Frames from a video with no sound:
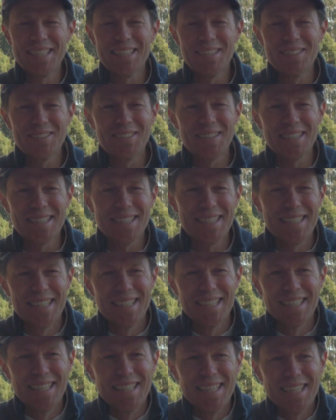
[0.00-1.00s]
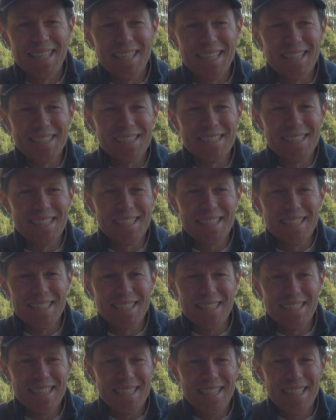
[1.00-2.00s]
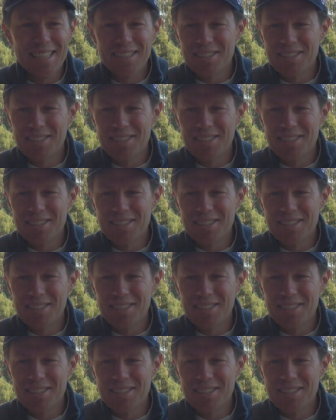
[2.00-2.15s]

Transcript: So uh, it's uh,